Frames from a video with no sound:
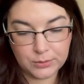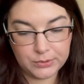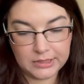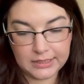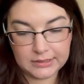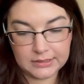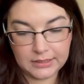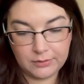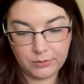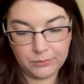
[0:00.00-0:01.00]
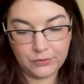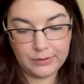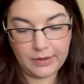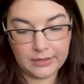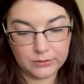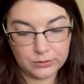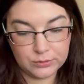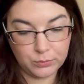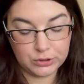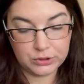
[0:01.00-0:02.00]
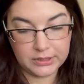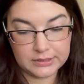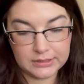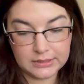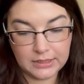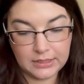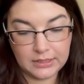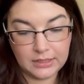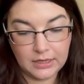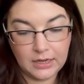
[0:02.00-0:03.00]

protect the skin from free radicals, moisturize the skin,